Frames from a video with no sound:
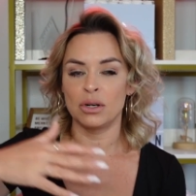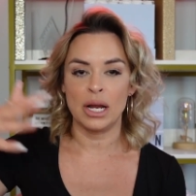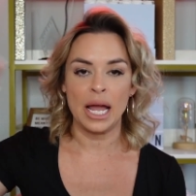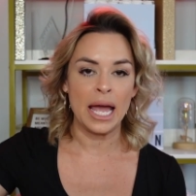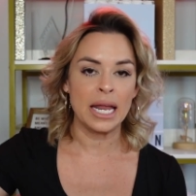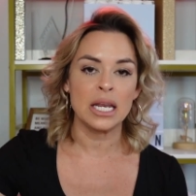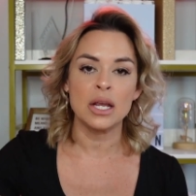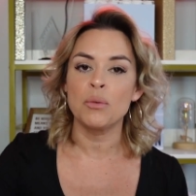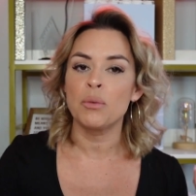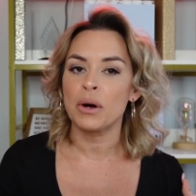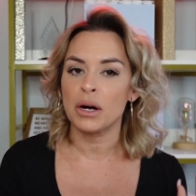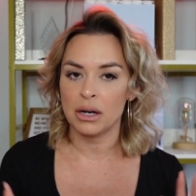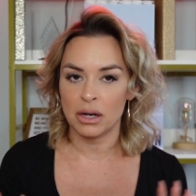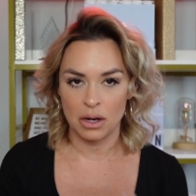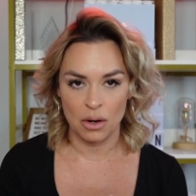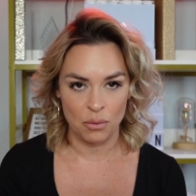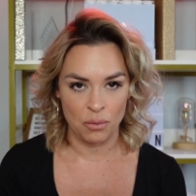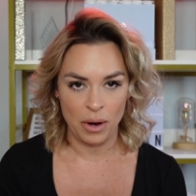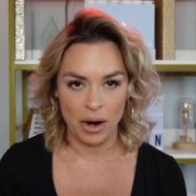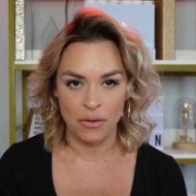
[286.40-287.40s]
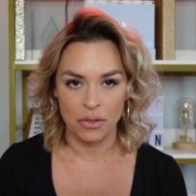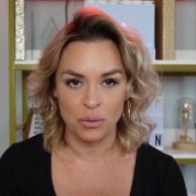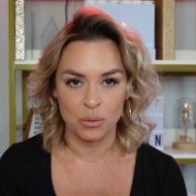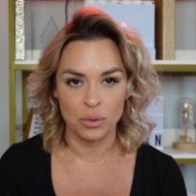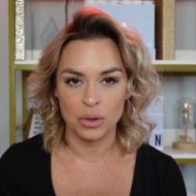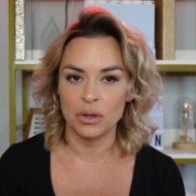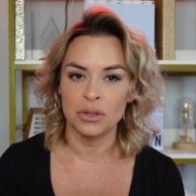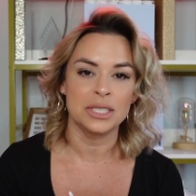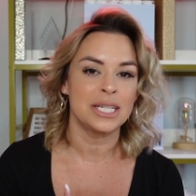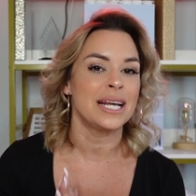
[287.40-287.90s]
anywhere around the
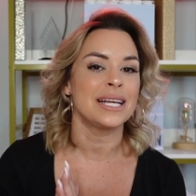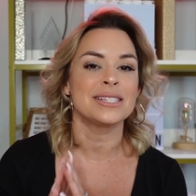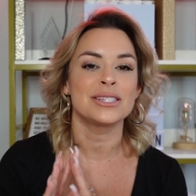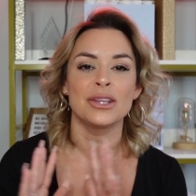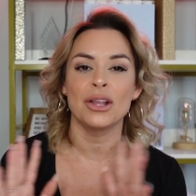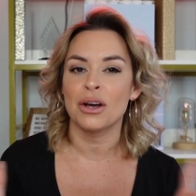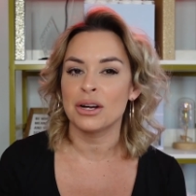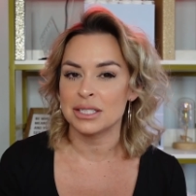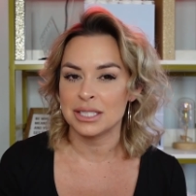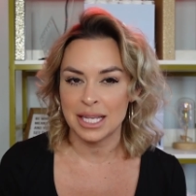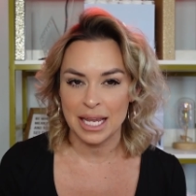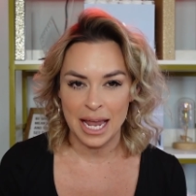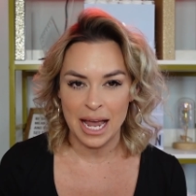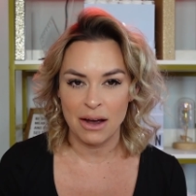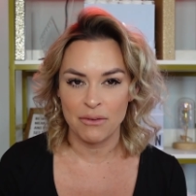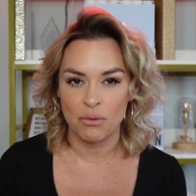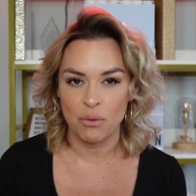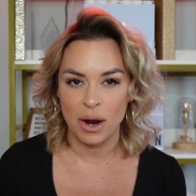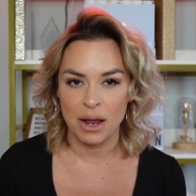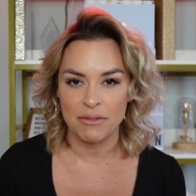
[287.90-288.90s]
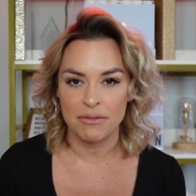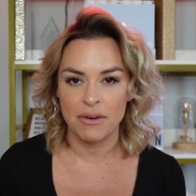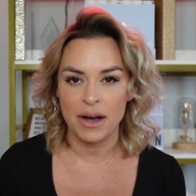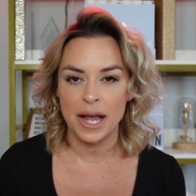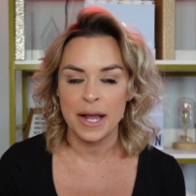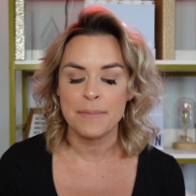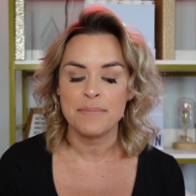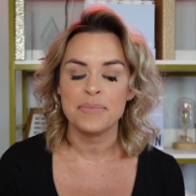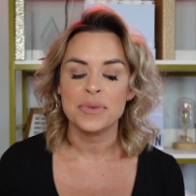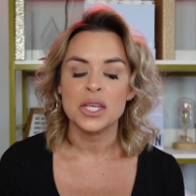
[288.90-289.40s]
world as long as they have
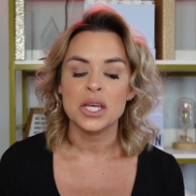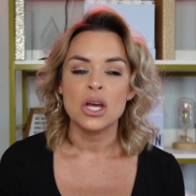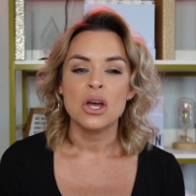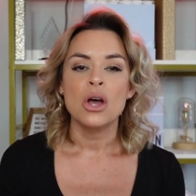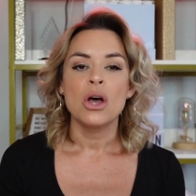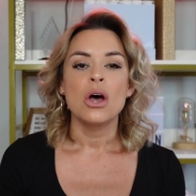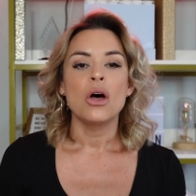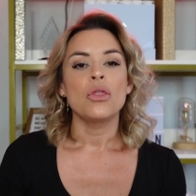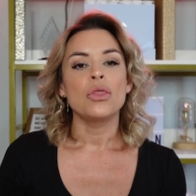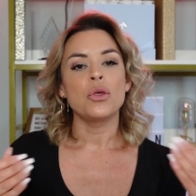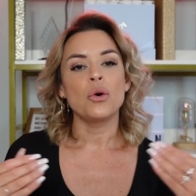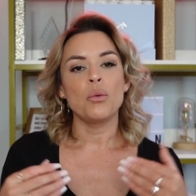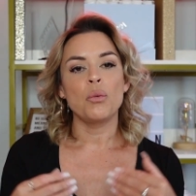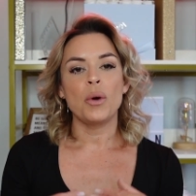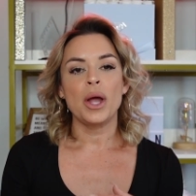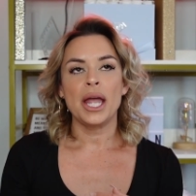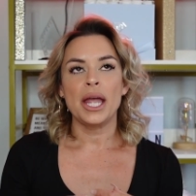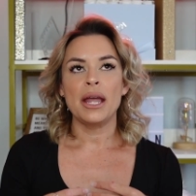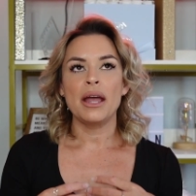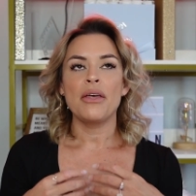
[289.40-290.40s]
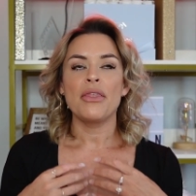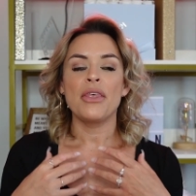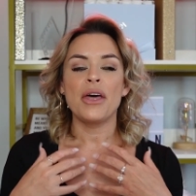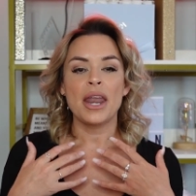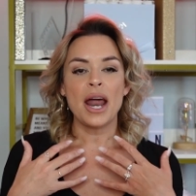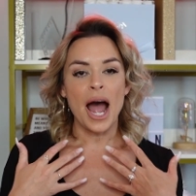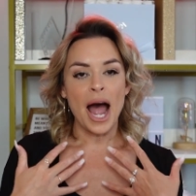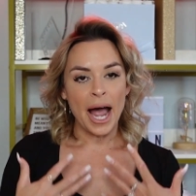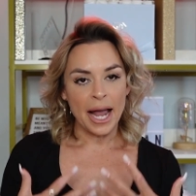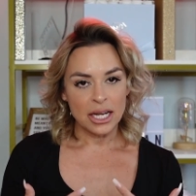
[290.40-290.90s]
Wi-Fi. The way
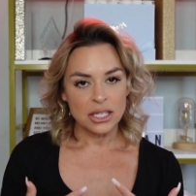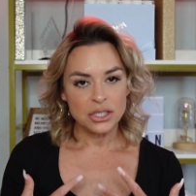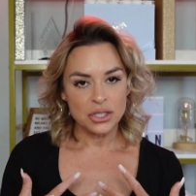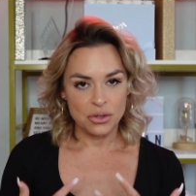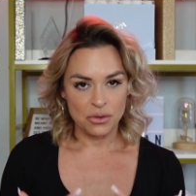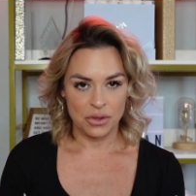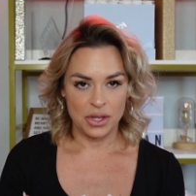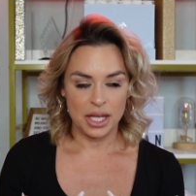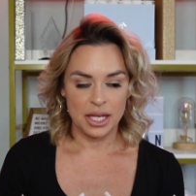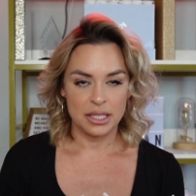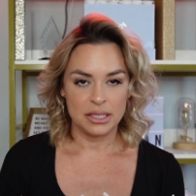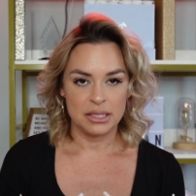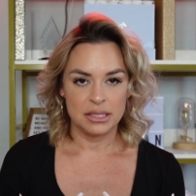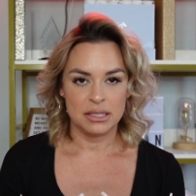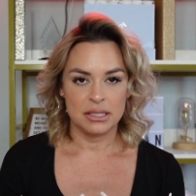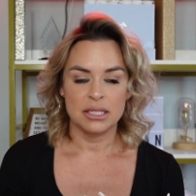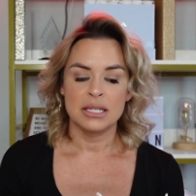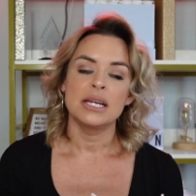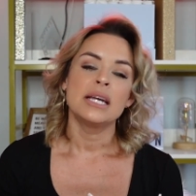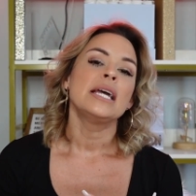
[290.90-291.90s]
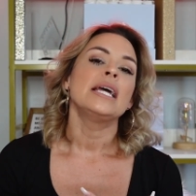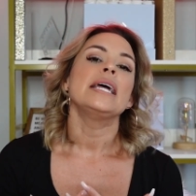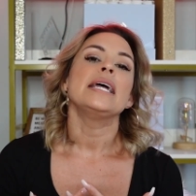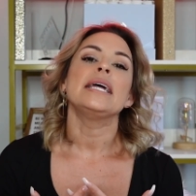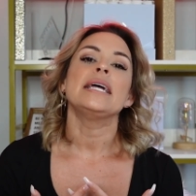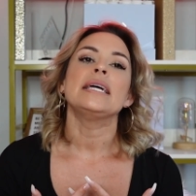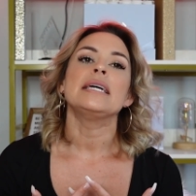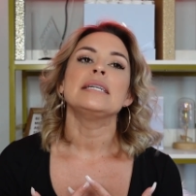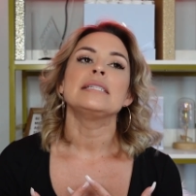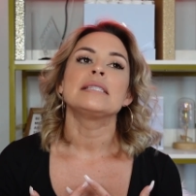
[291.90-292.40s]
that I do this
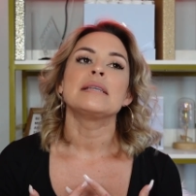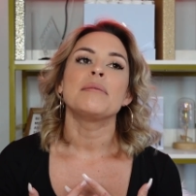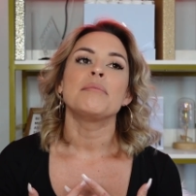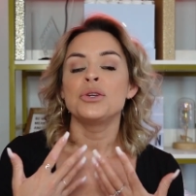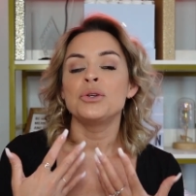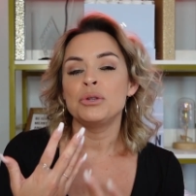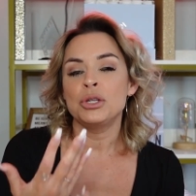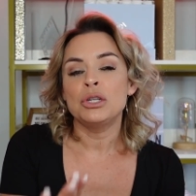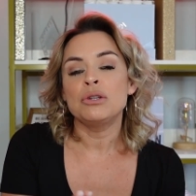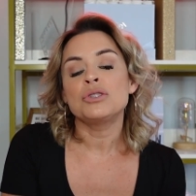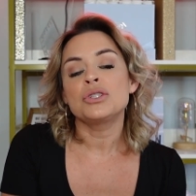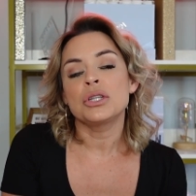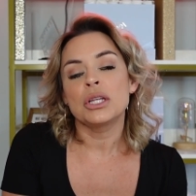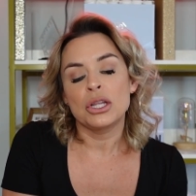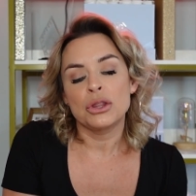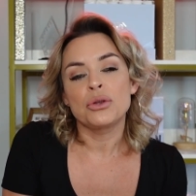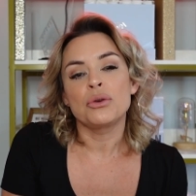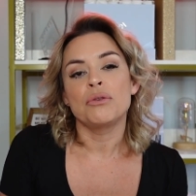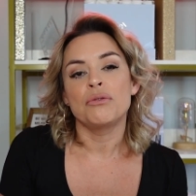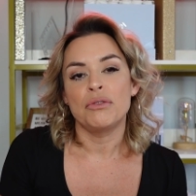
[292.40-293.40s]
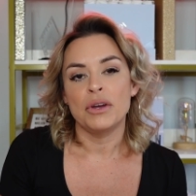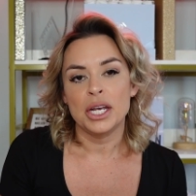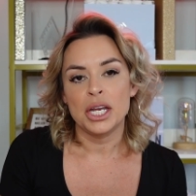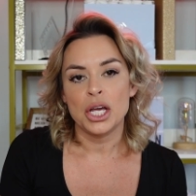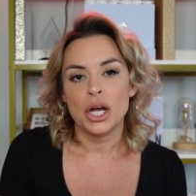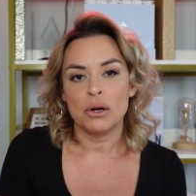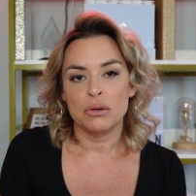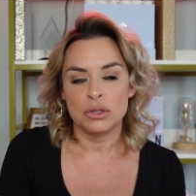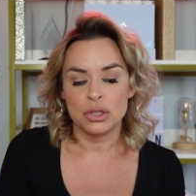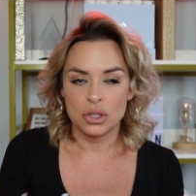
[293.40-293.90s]
is usually through
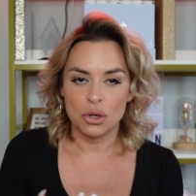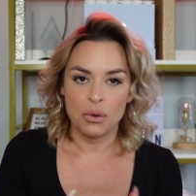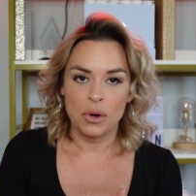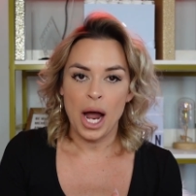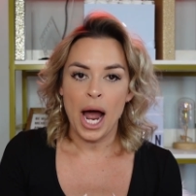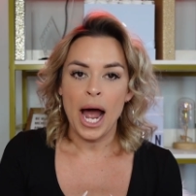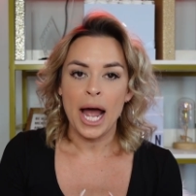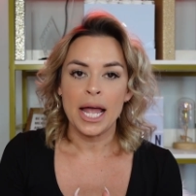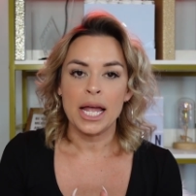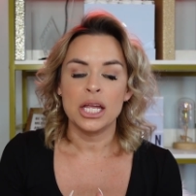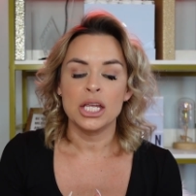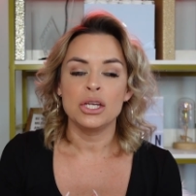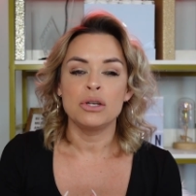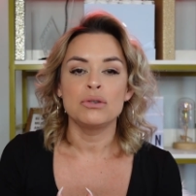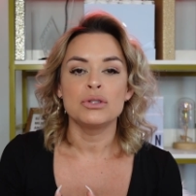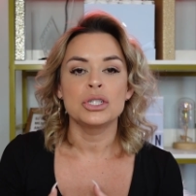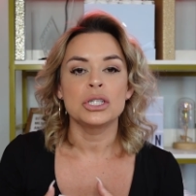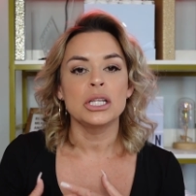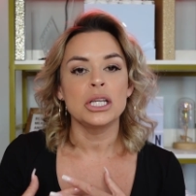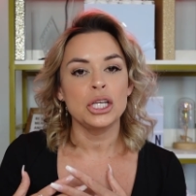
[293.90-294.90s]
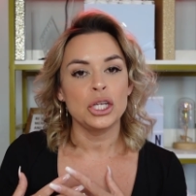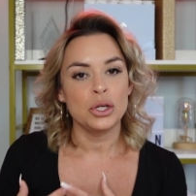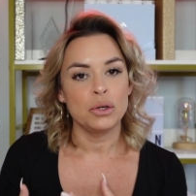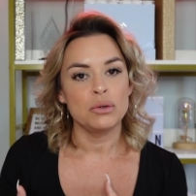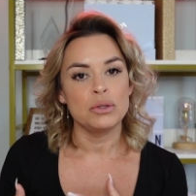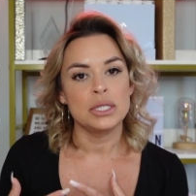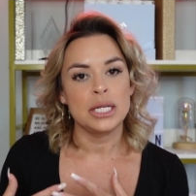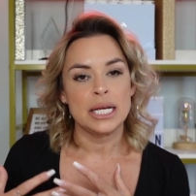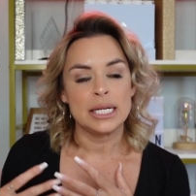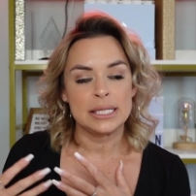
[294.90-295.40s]
video. So I usually
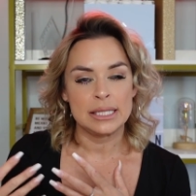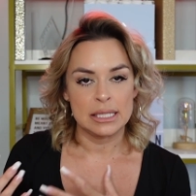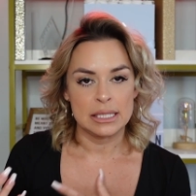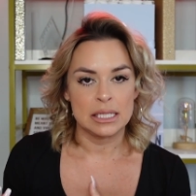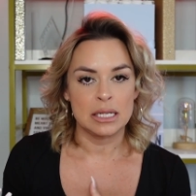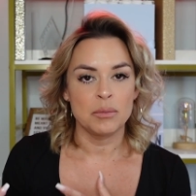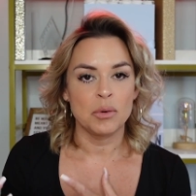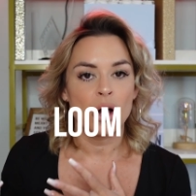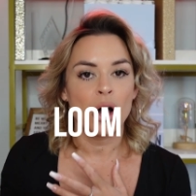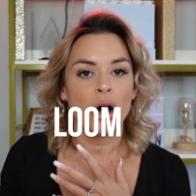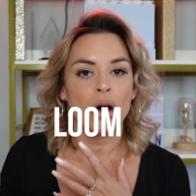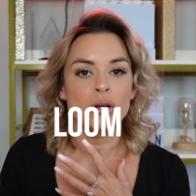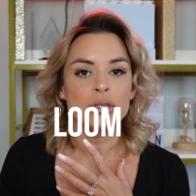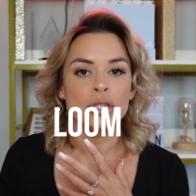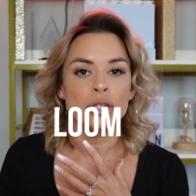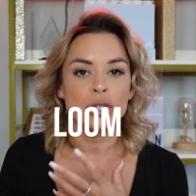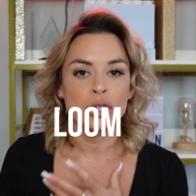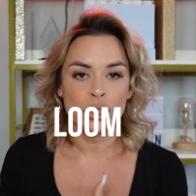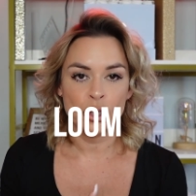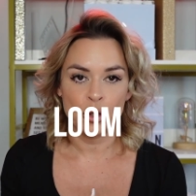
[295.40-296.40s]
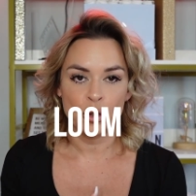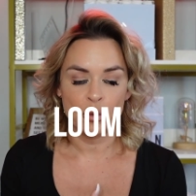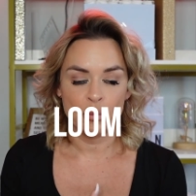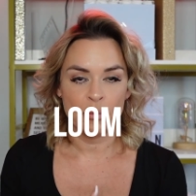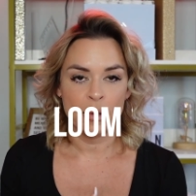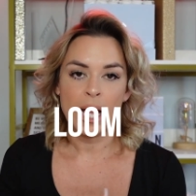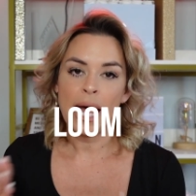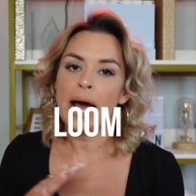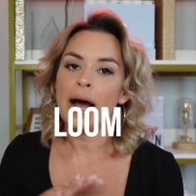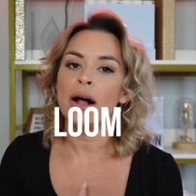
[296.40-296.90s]
use a system called LOOM,
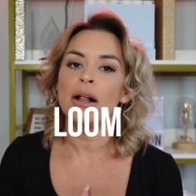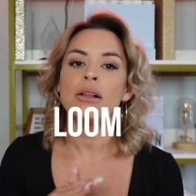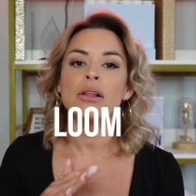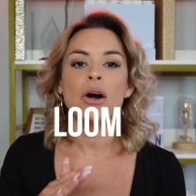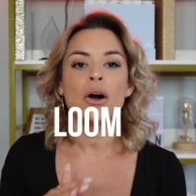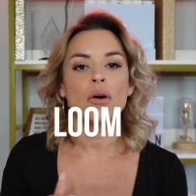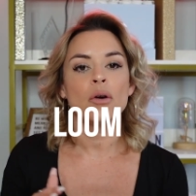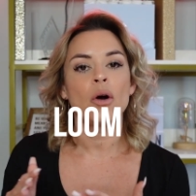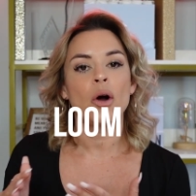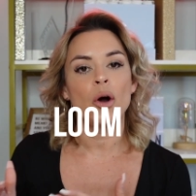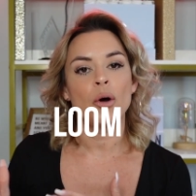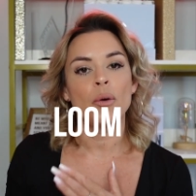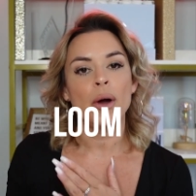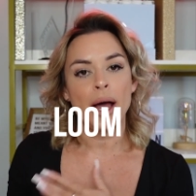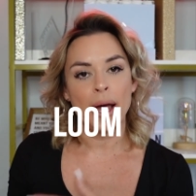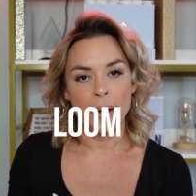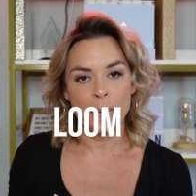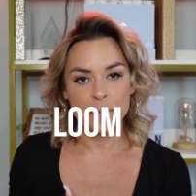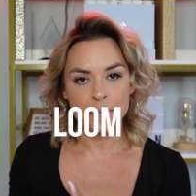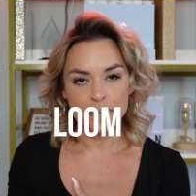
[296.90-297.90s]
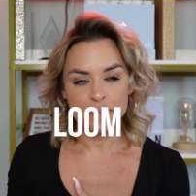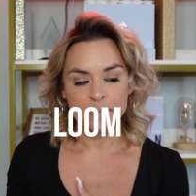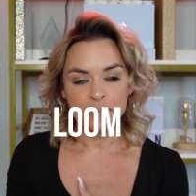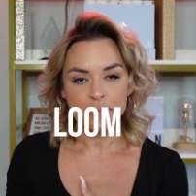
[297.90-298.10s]
L-O-O-M.